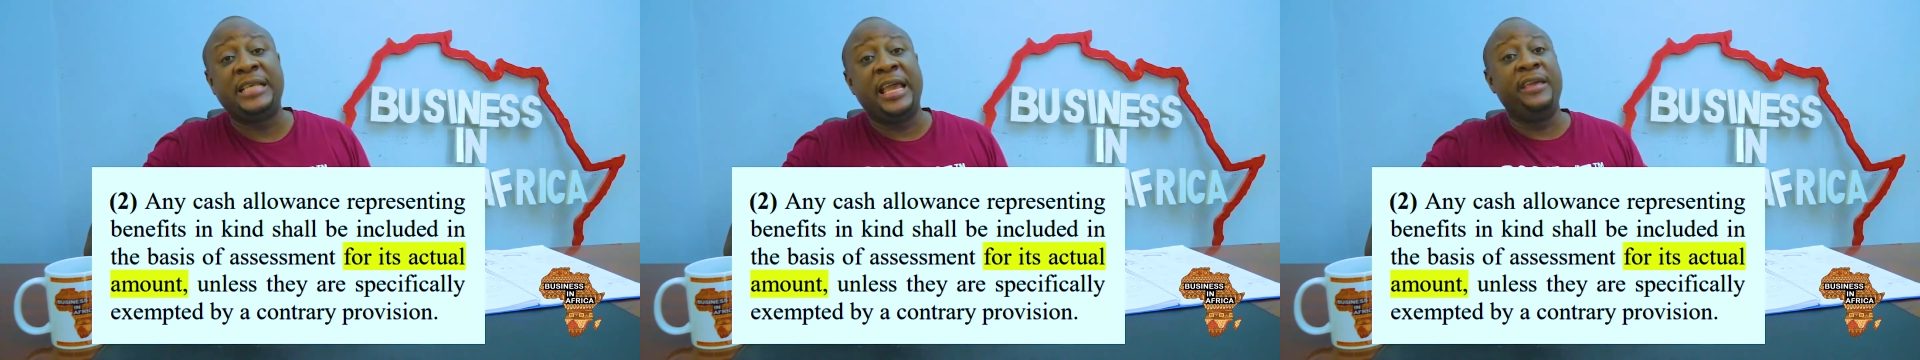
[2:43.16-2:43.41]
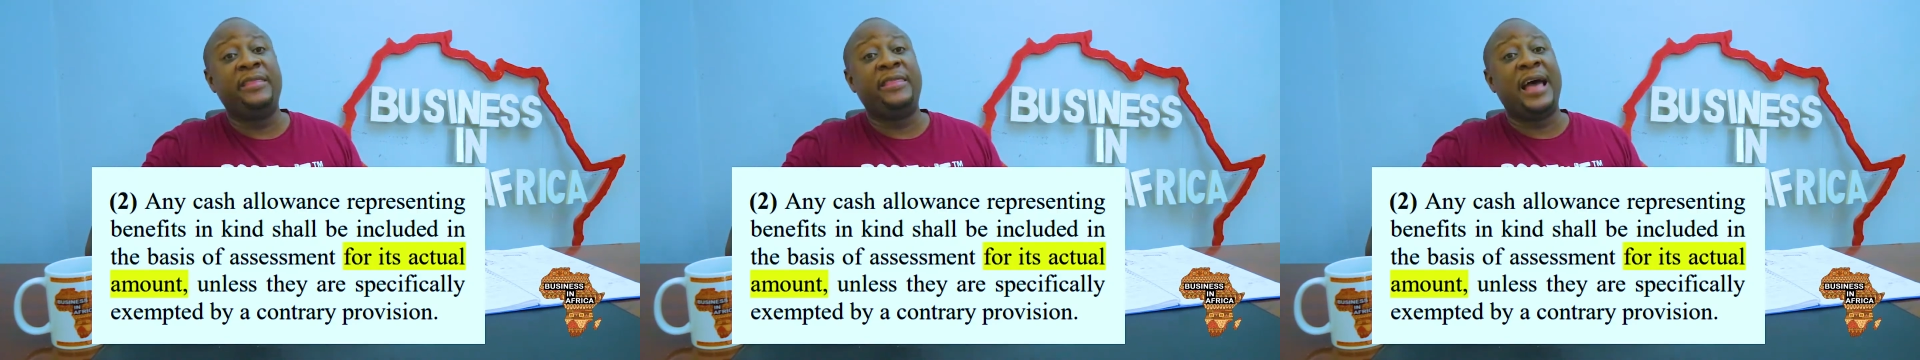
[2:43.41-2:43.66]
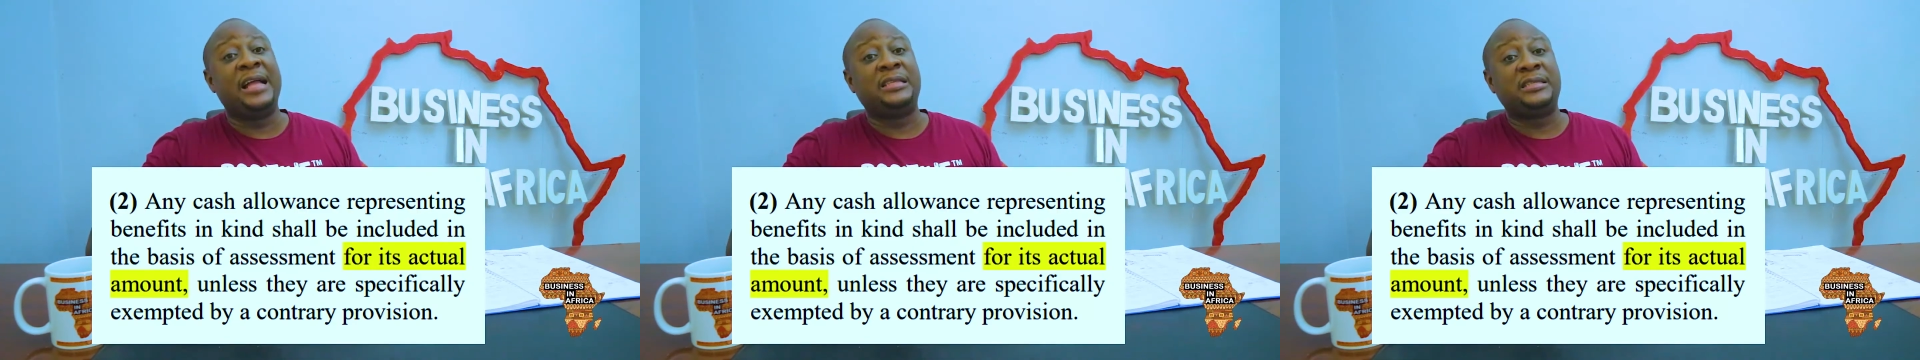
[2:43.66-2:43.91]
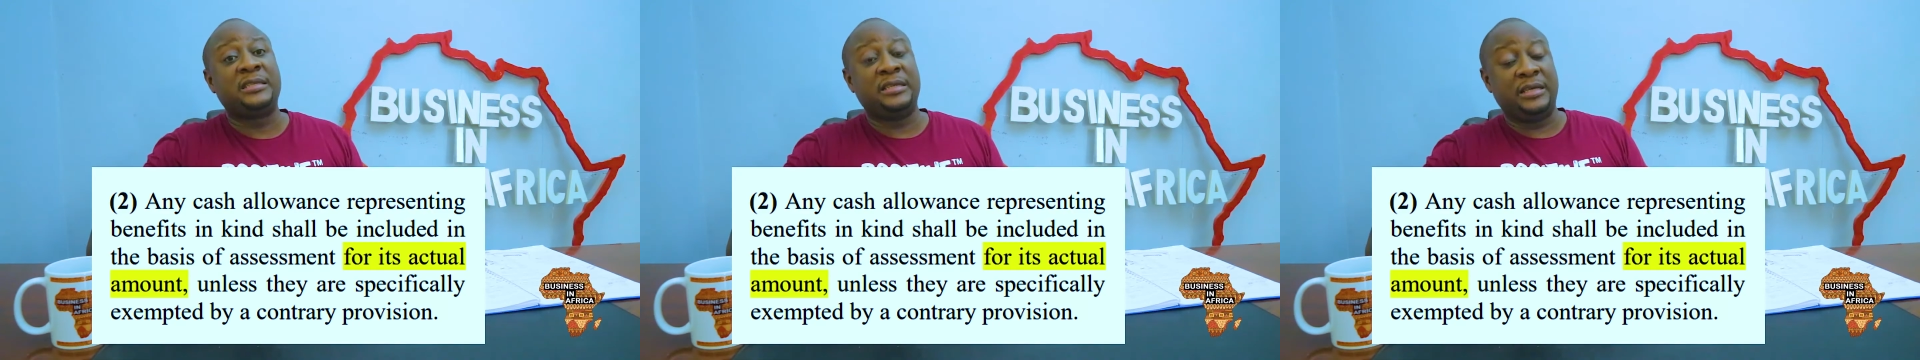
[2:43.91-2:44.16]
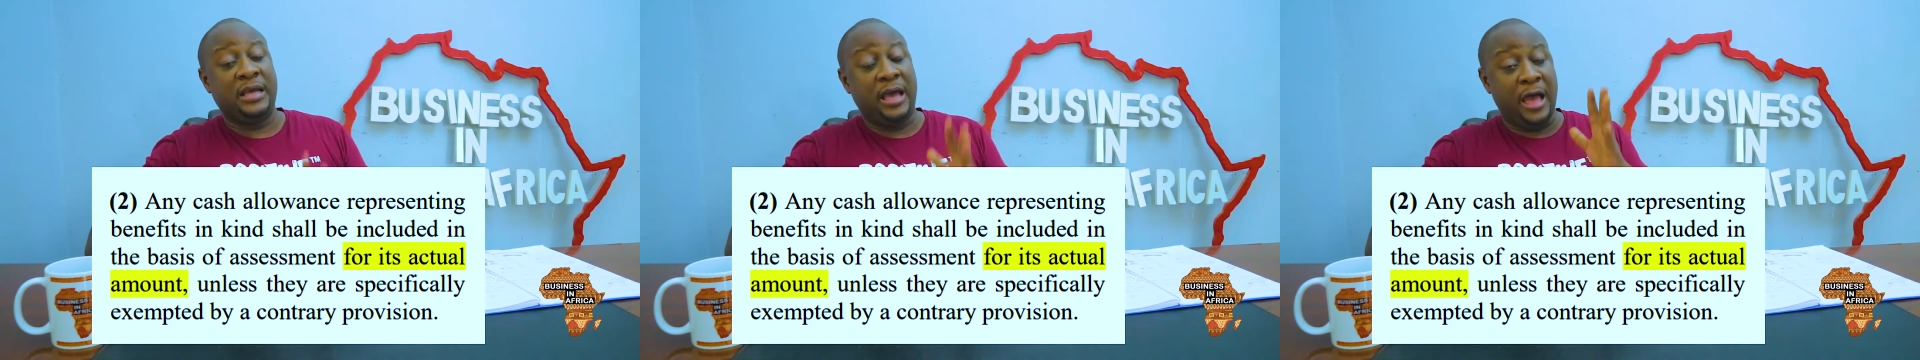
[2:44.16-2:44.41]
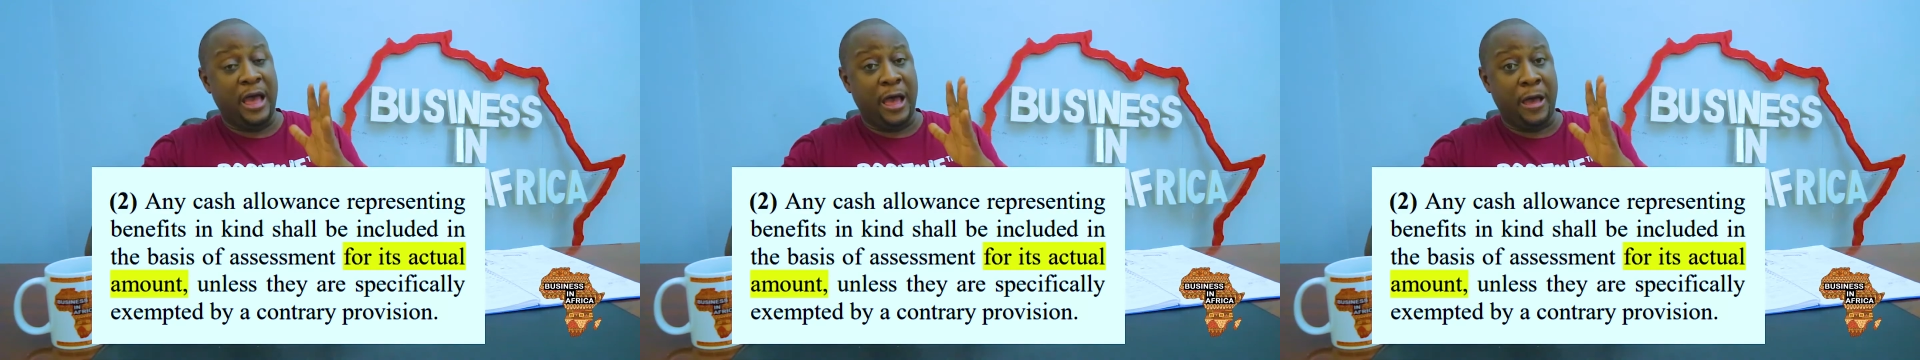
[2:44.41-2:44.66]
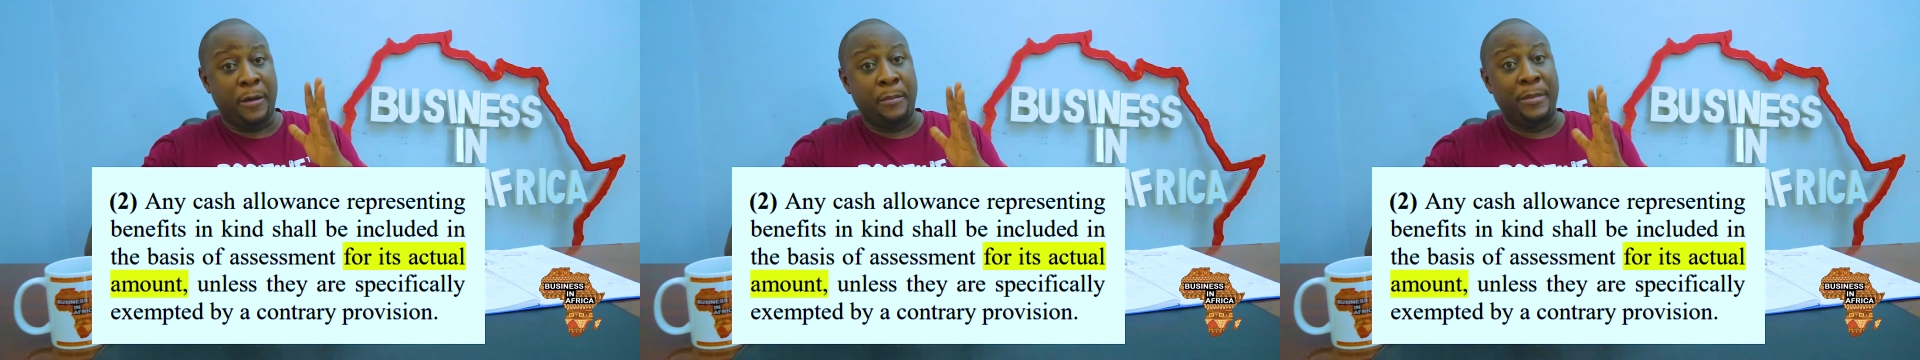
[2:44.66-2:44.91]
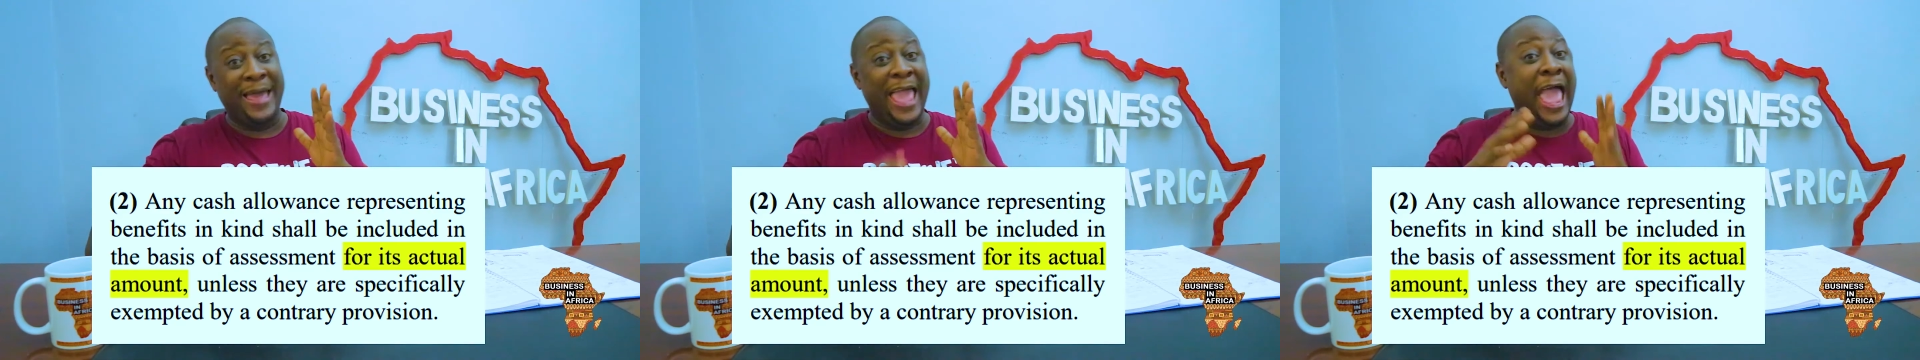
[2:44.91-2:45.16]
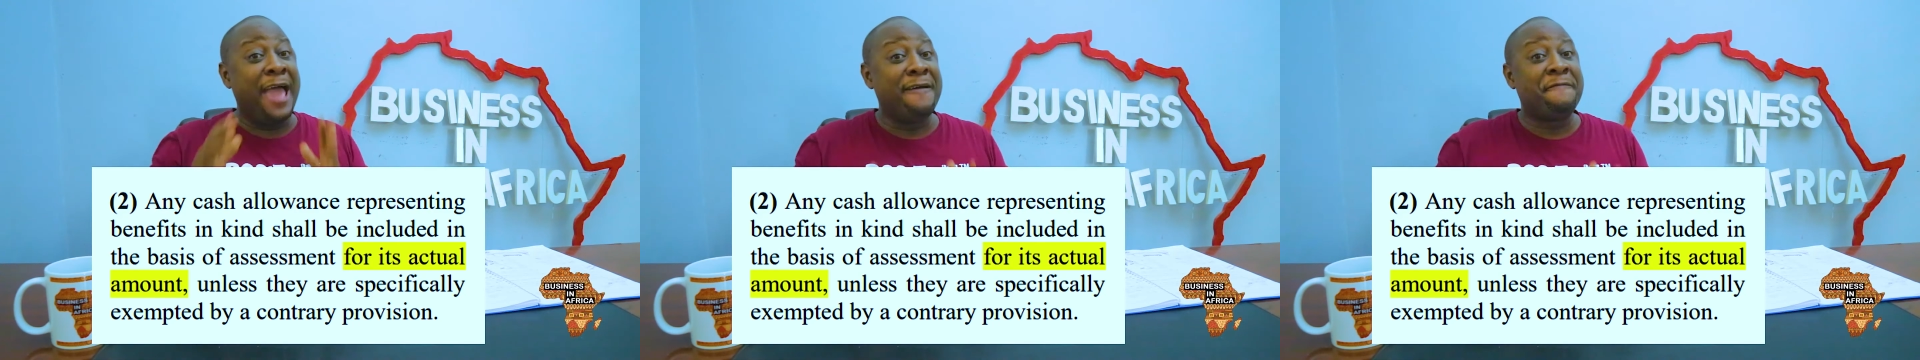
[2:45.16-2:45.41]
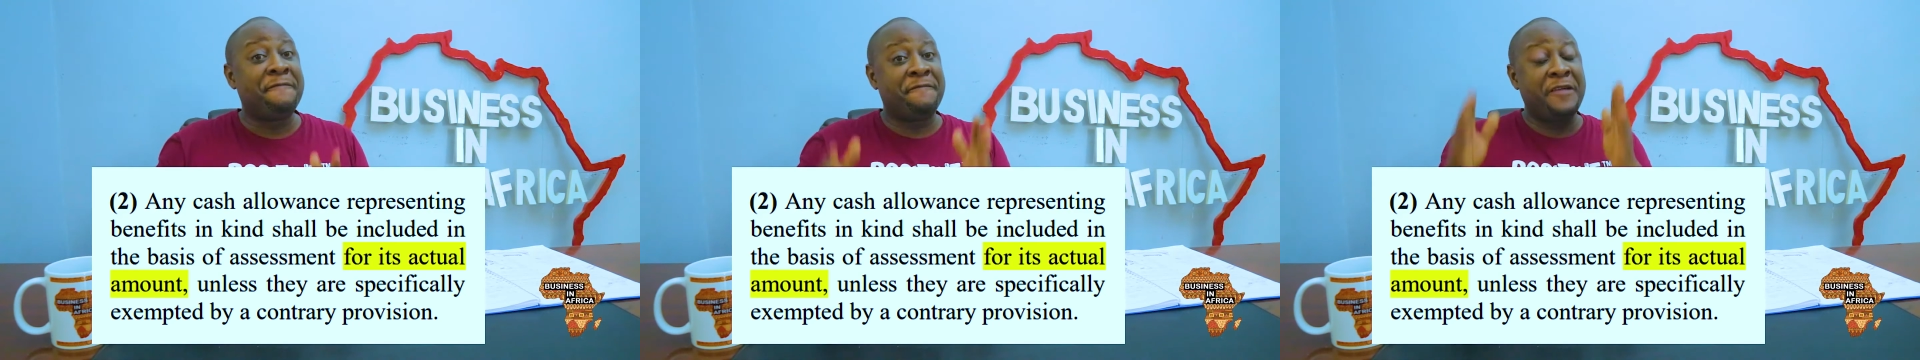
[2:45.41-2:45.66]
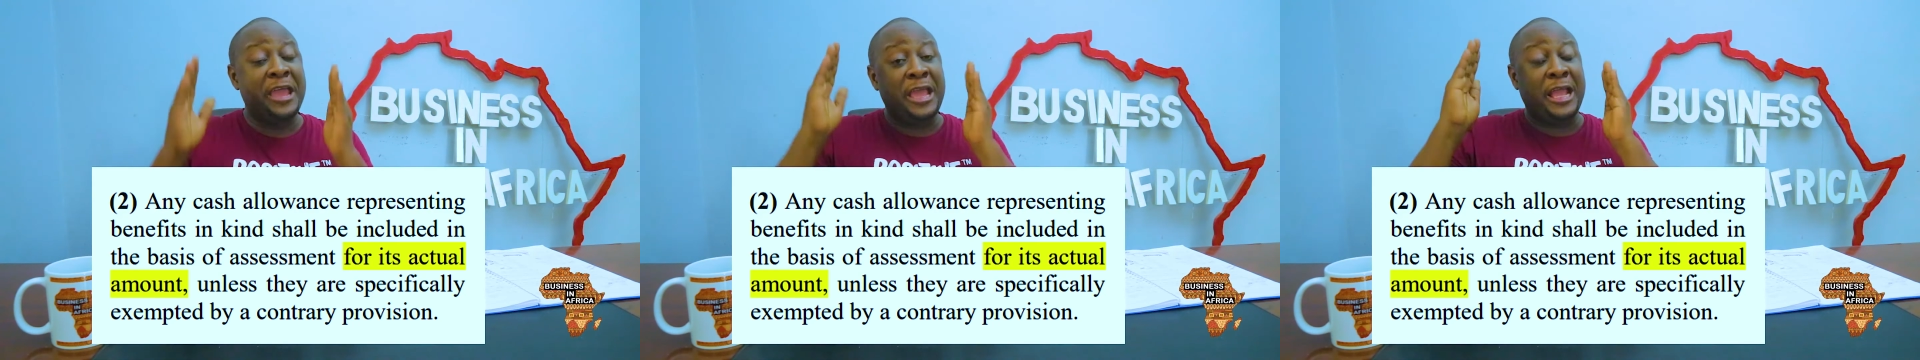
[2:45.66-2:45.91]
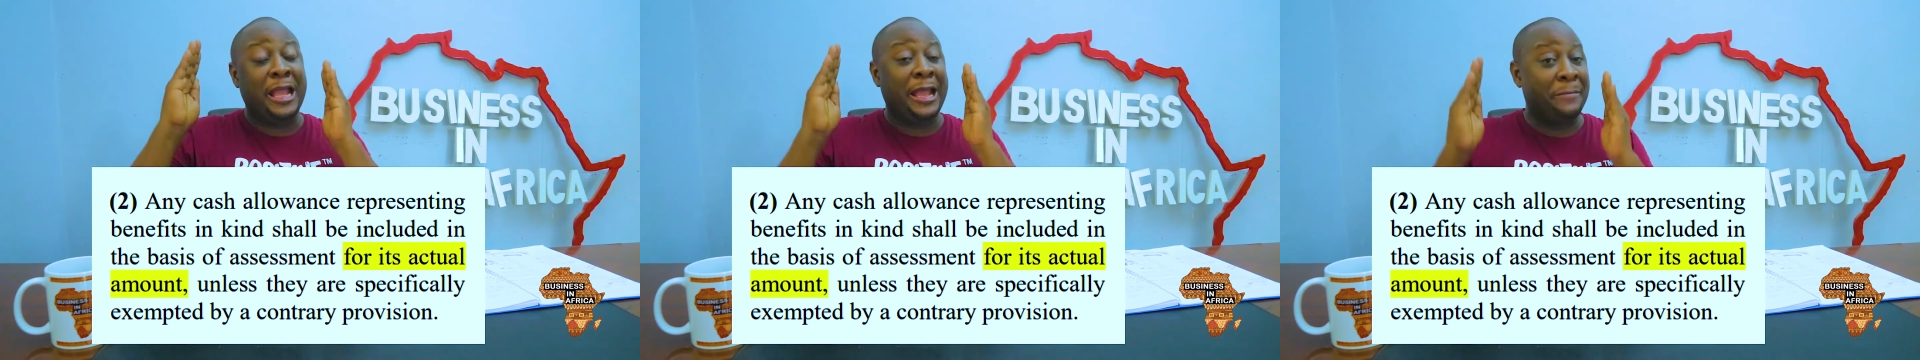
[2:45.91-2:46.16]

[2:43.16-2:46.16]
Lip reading: saying that every